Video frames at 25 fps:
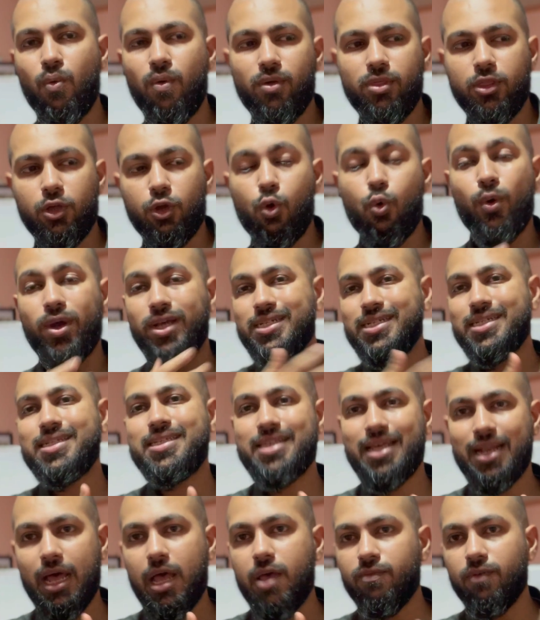the questions
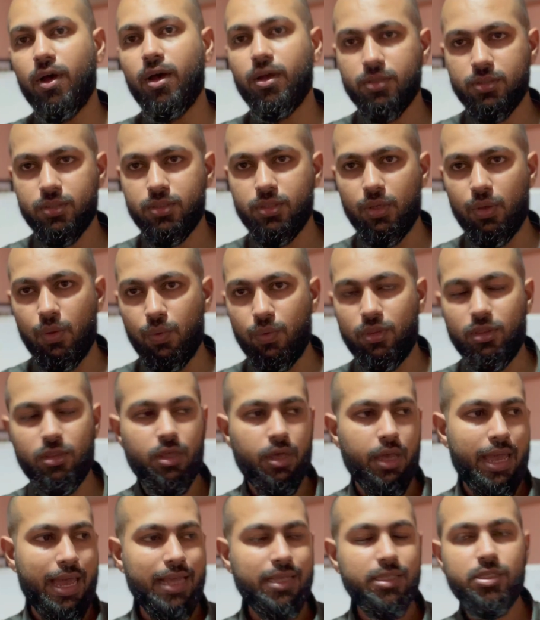that I've asked you,
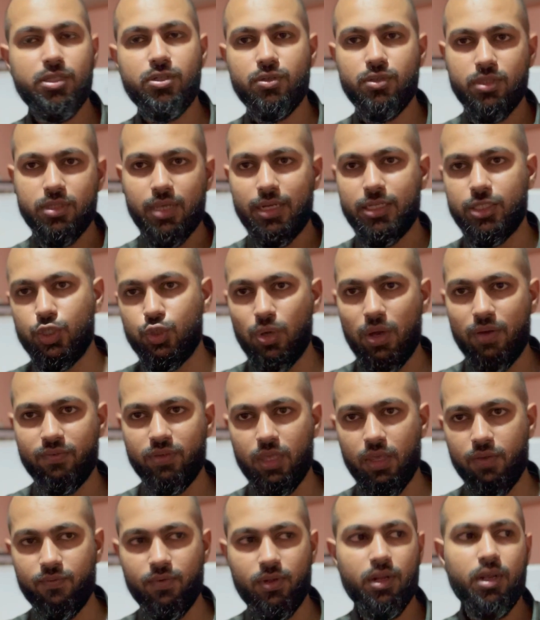the answers that you have
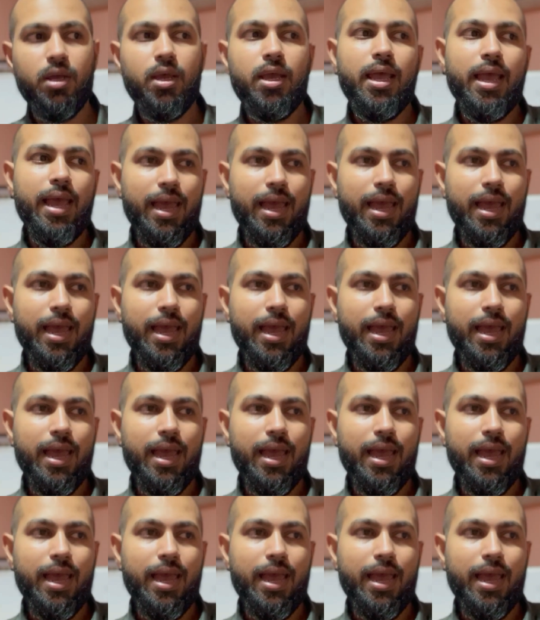given,